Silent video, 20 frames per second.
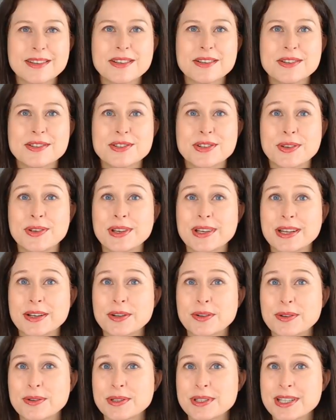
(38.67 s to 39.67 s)
So you
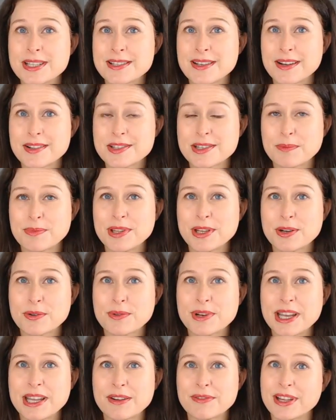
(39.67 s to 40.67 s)
can design something
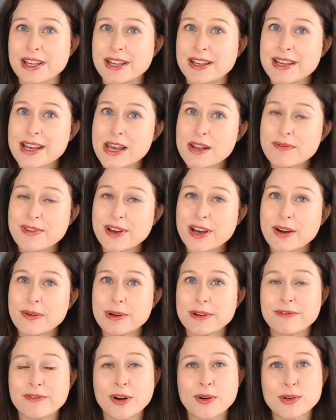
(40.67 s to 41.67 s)
creative in Canva or
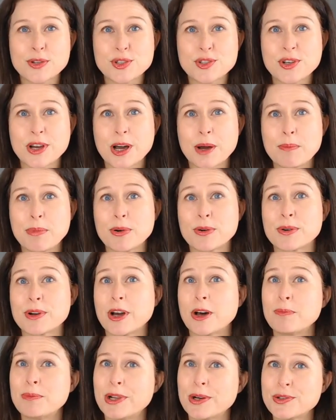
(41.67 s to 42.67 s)
in Photoshop, or
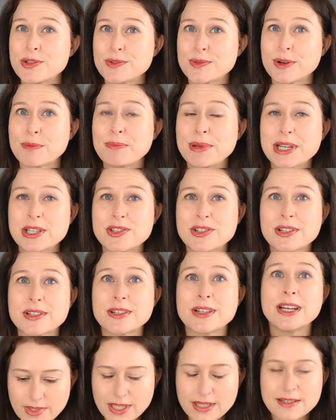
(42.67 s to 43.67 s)
upload your own picture,